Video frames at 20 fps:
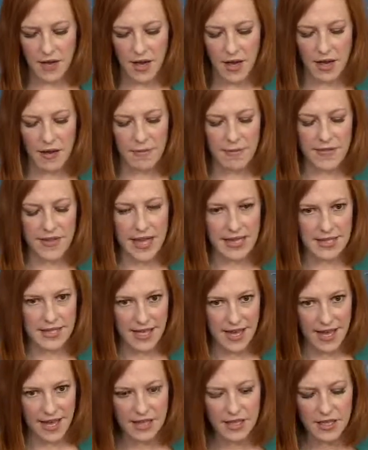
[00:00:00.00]
That
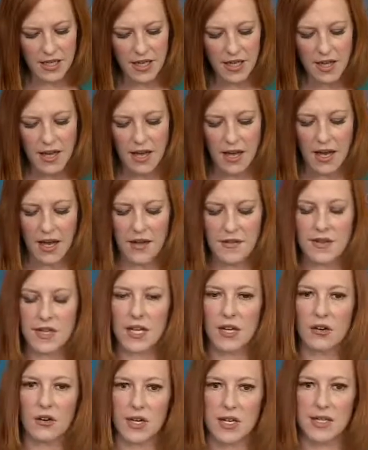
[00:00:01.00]
said, the
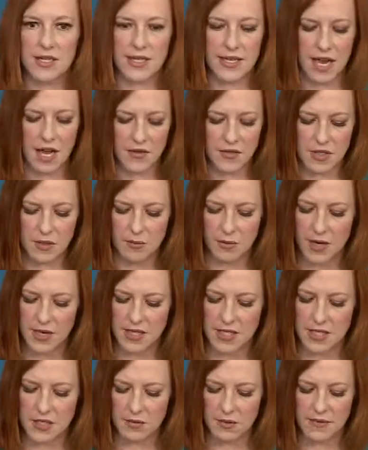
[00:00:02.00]
increase in housing
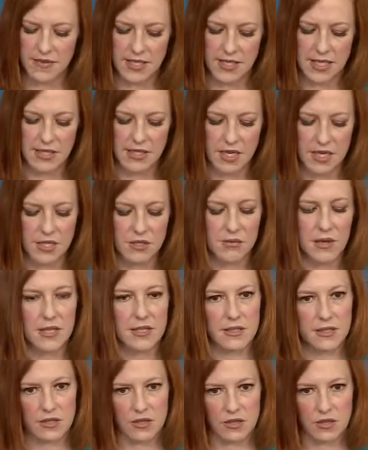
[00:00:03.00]
prices we've seen does
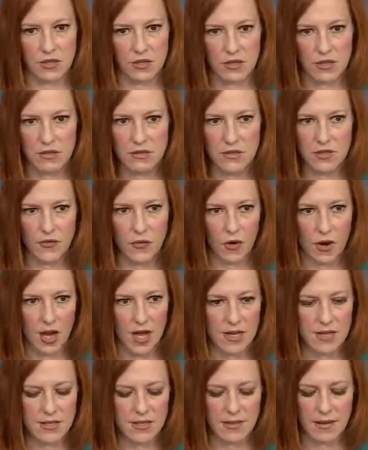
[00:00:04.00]
raise concerns for
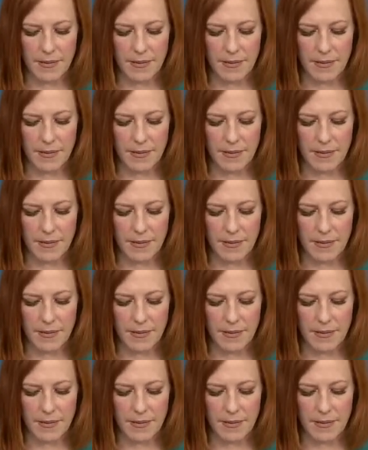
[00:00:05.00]
us